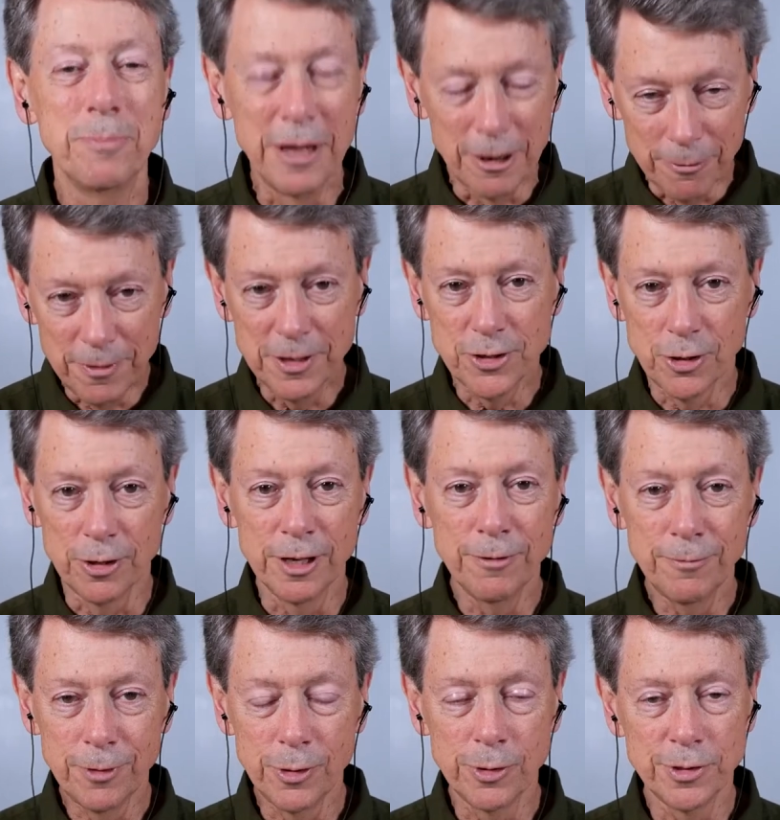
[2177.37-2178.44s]
beneficial
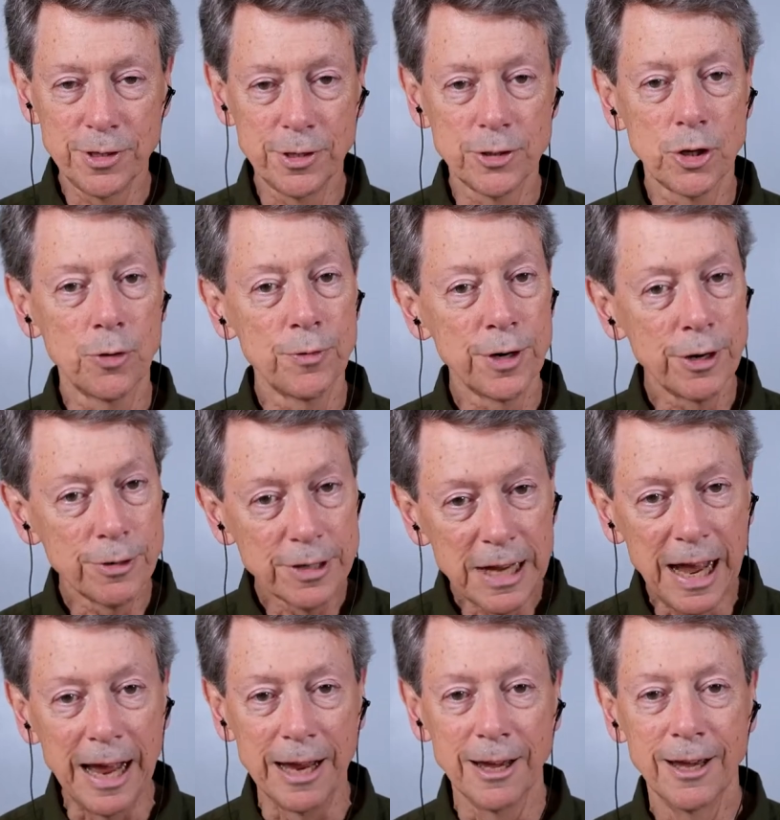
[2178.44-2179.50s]
influences over your
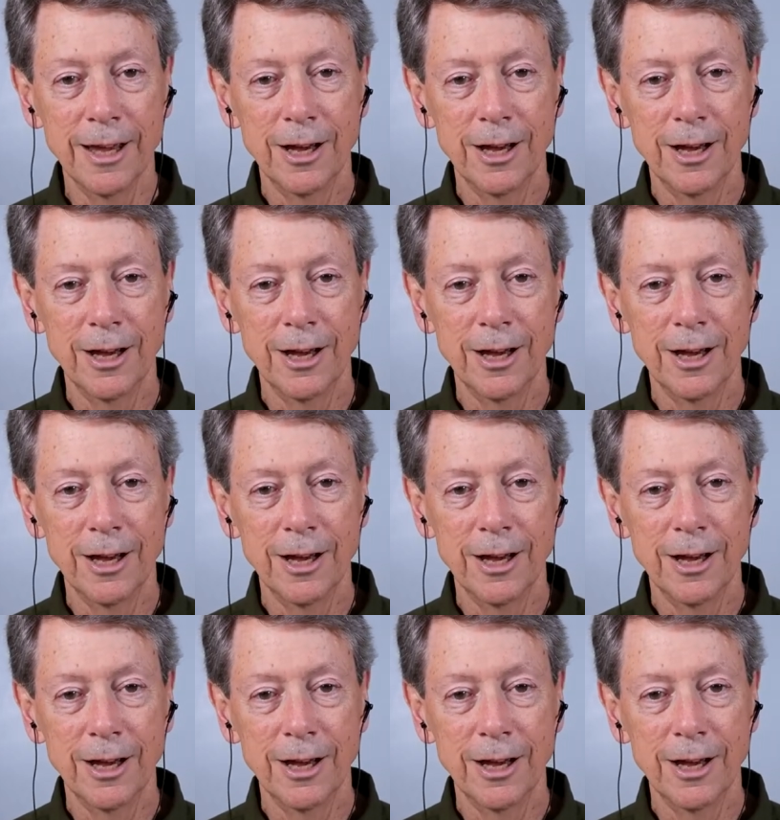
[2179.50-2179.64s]
day.